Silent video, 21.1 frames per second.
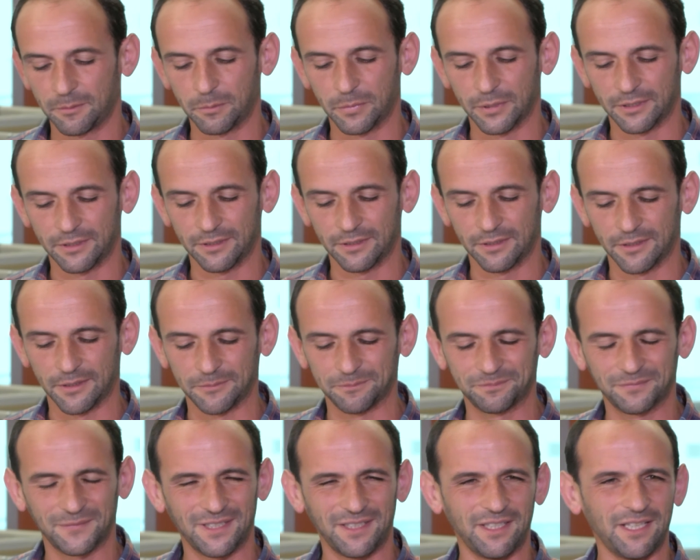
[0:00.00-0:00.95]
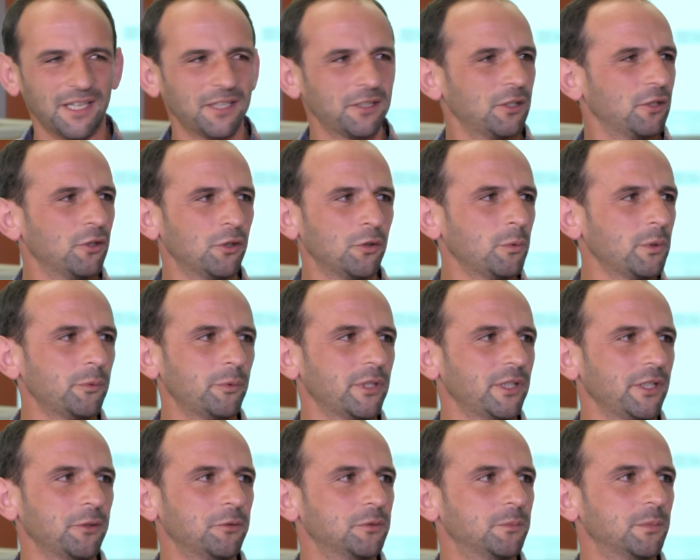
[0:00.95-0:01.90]
But no one
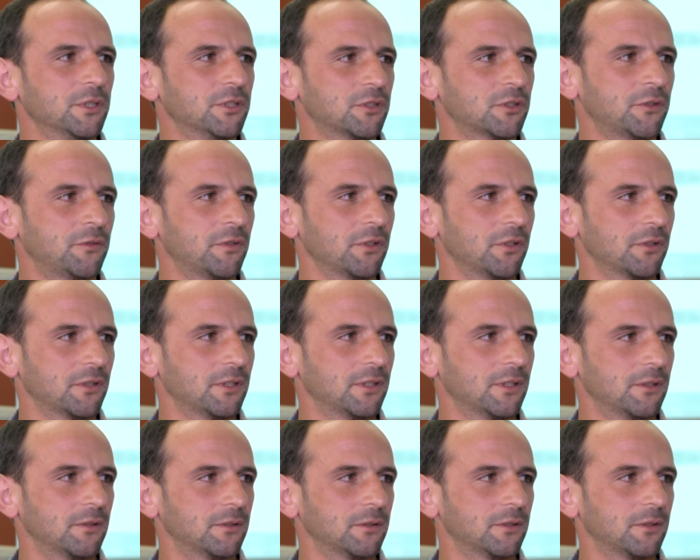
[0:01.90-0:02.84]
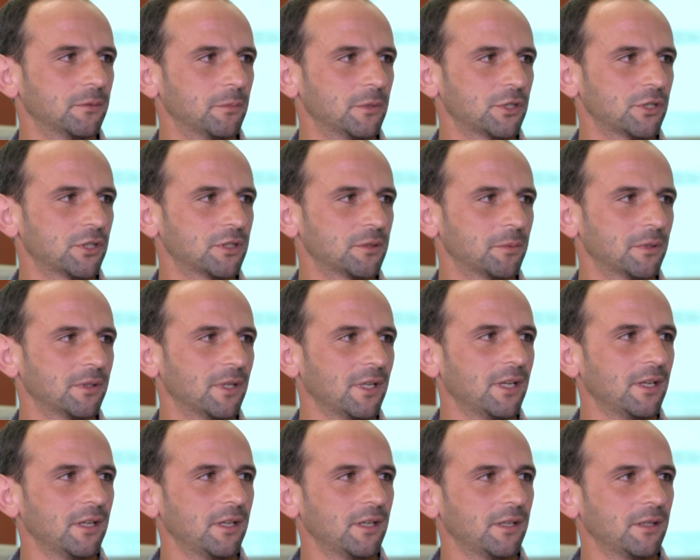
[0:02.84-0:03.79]
really who's been serving on commissions. But
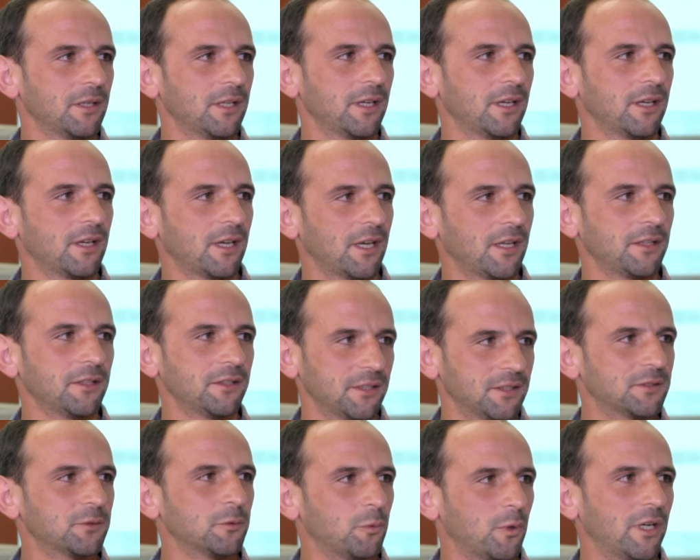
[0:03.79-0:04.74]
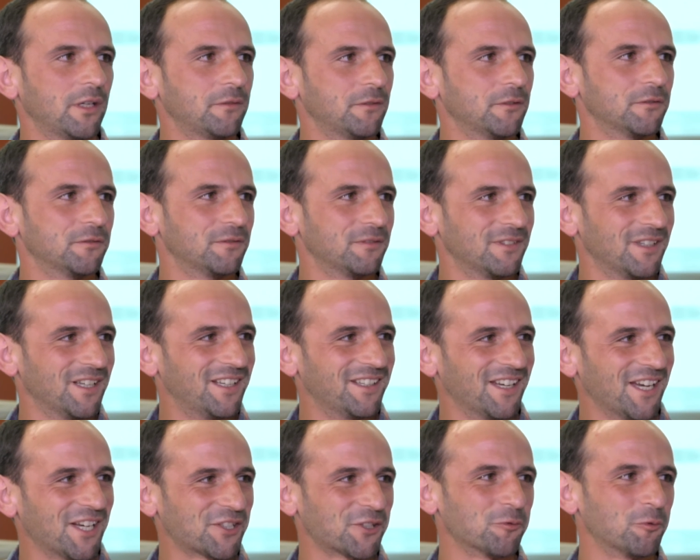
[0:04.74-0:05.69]
Helen is the wife of
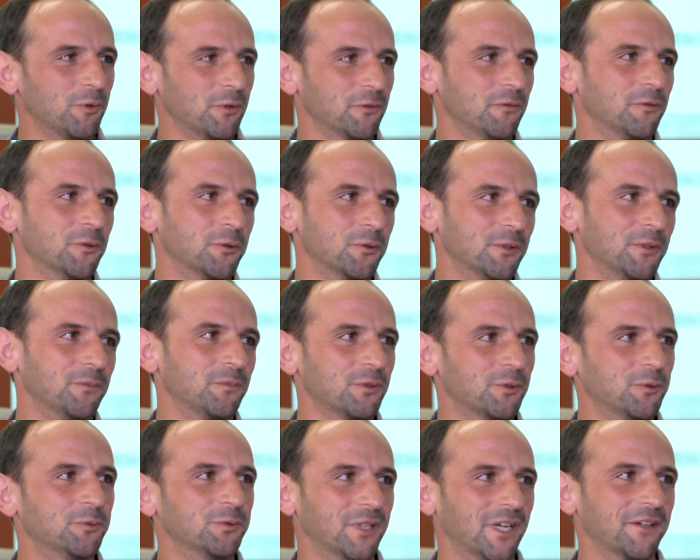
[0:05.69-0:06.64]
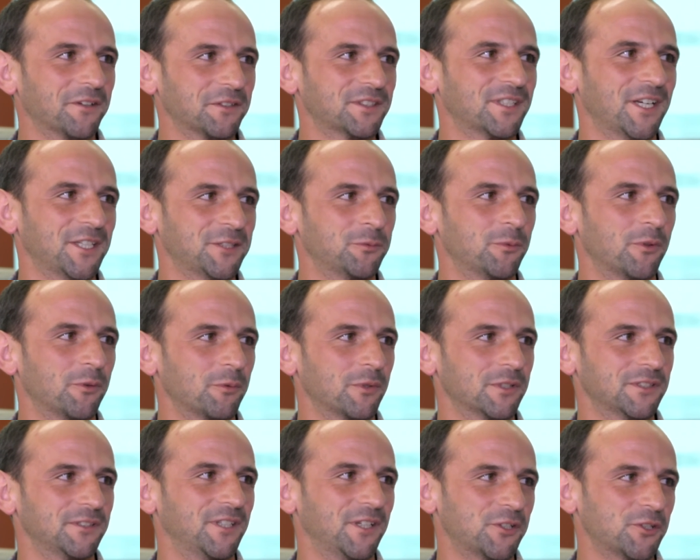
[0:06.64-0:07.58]
Asher Waldfogel, who kind of sides with the
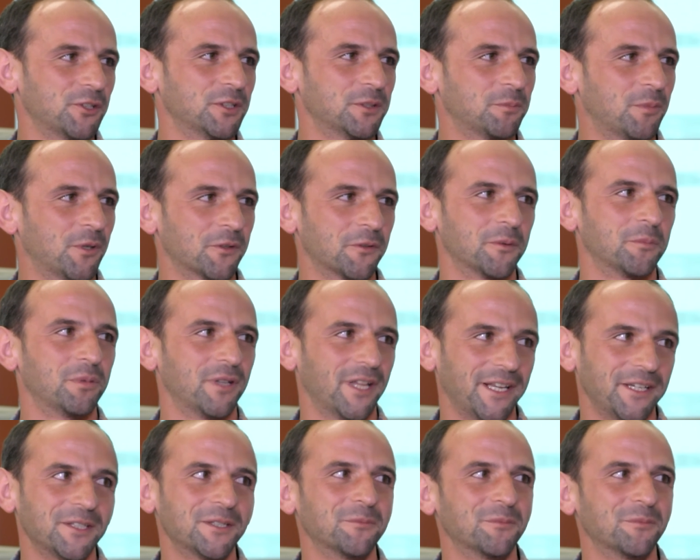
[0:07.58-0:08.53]
residential as part of the planning